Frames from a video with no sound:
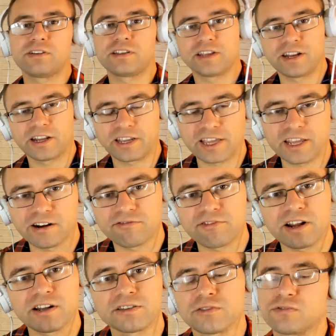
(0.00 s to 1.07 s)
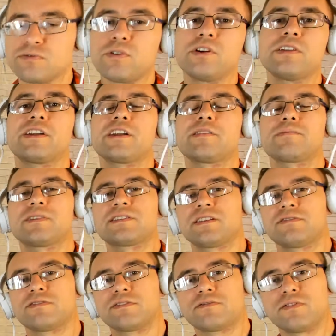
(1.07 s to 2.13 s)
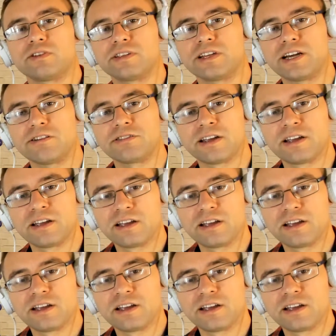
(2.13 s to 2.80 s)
and then again I run into a wall and hit myself and fall down,